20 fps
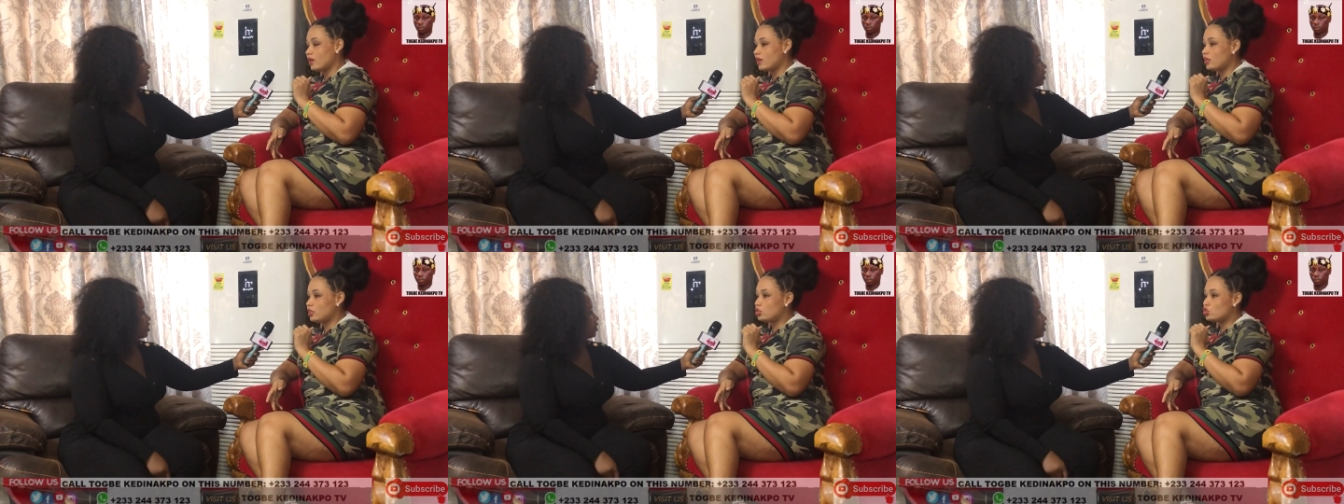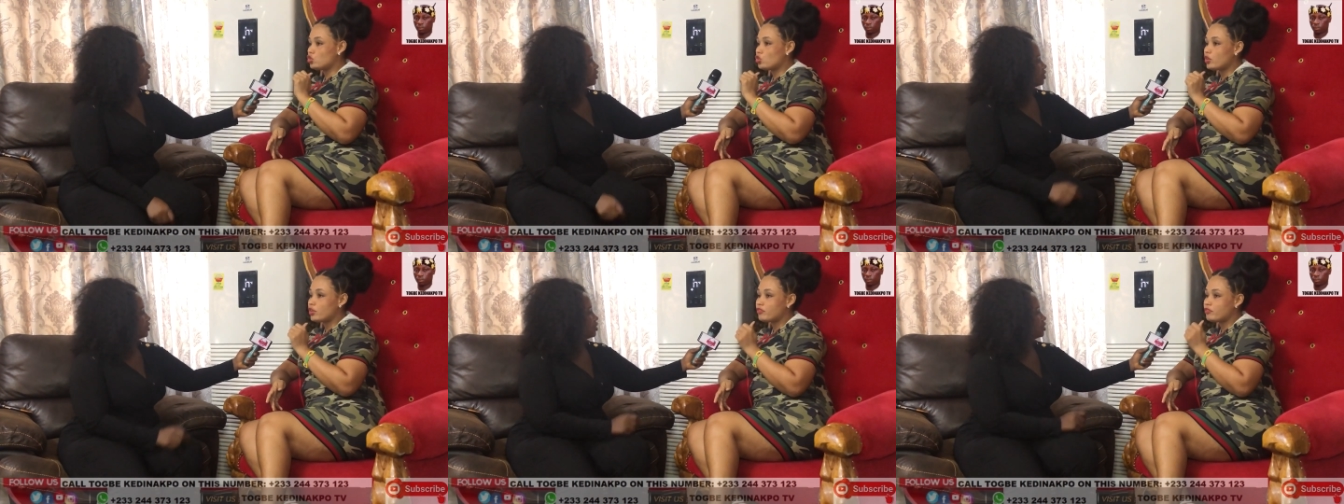
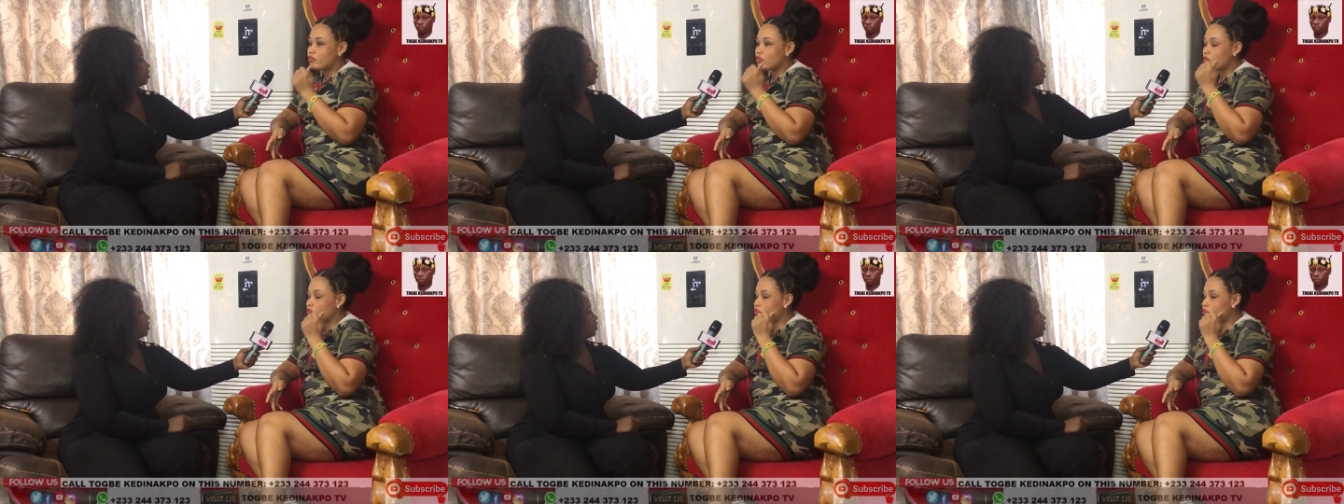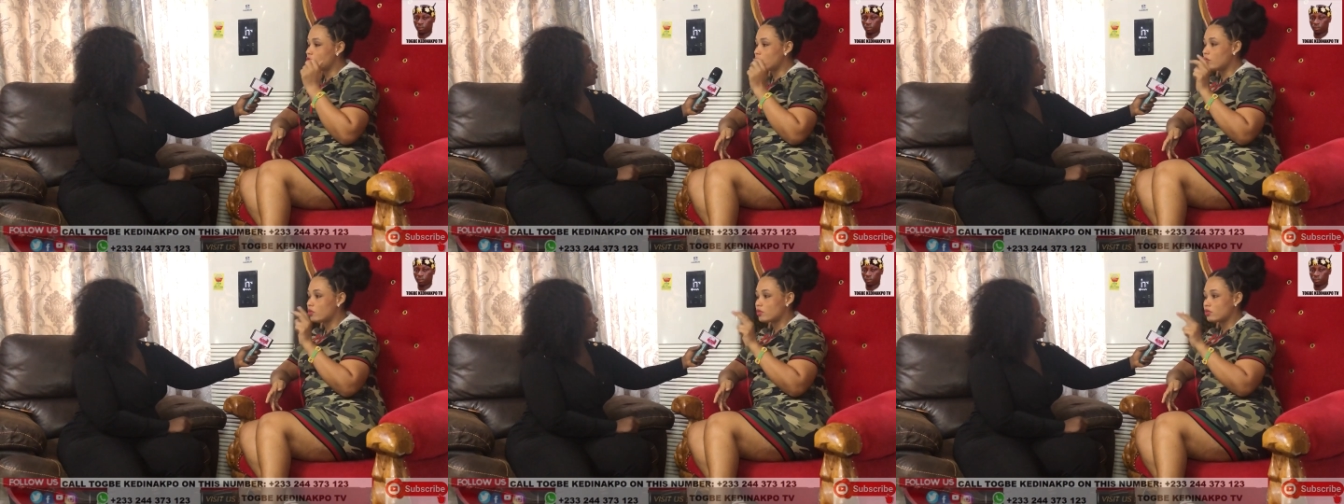Into involve
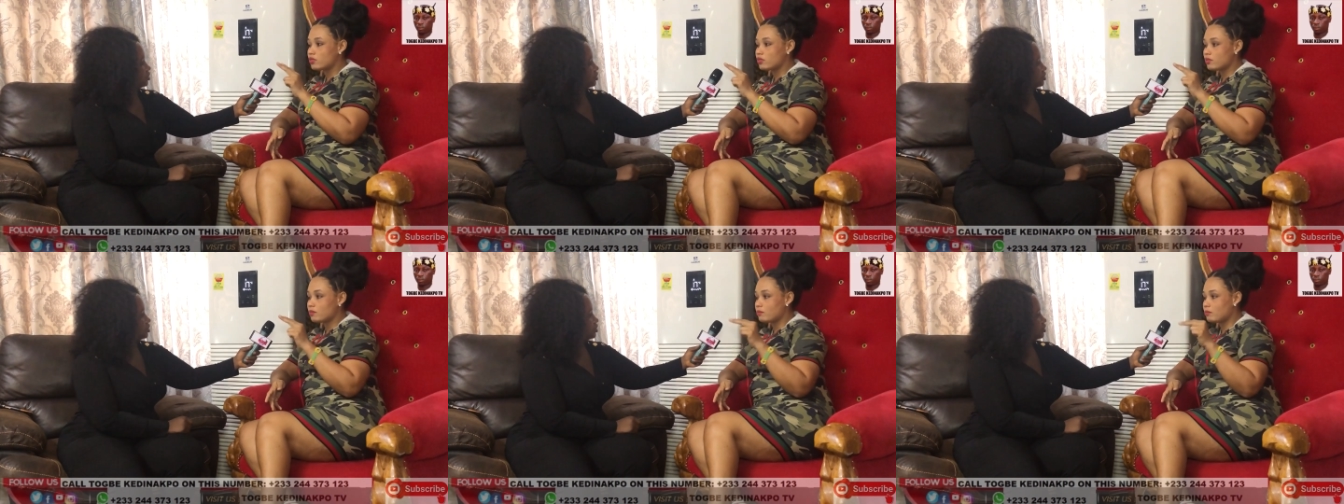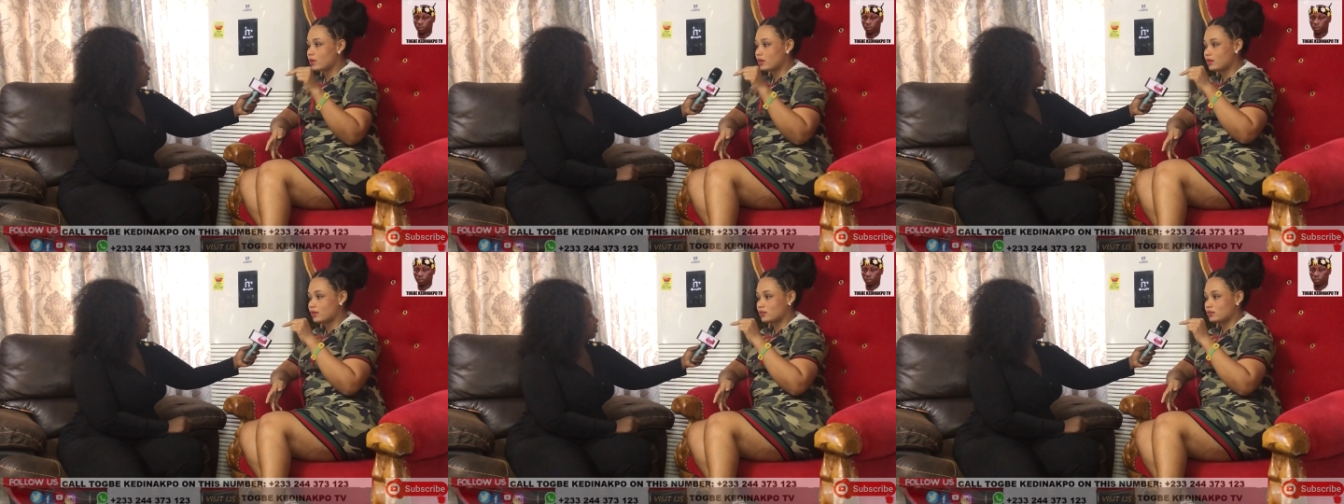both
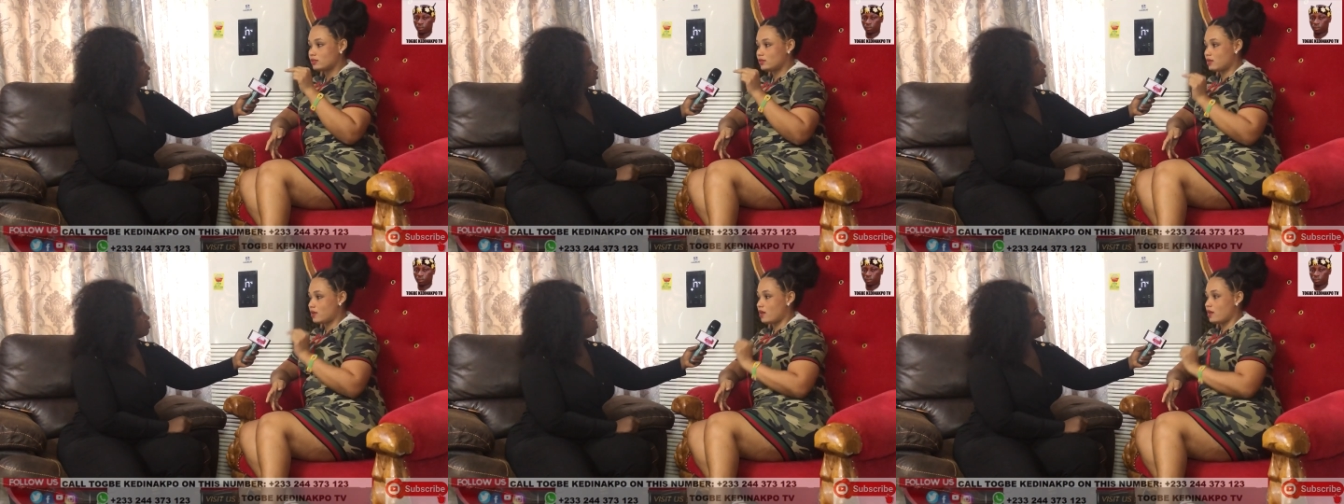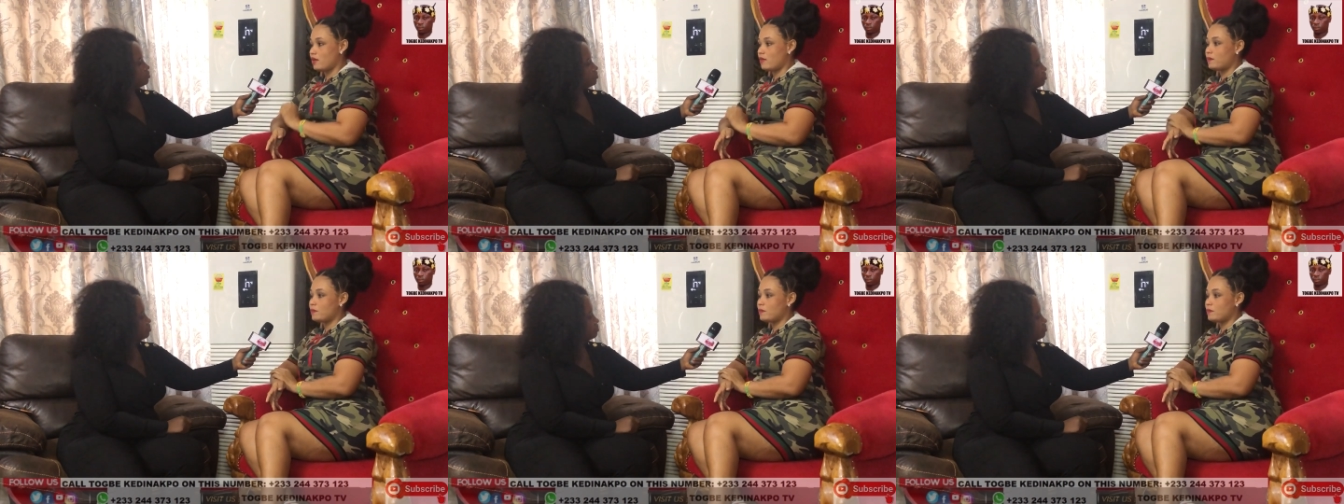mothers now.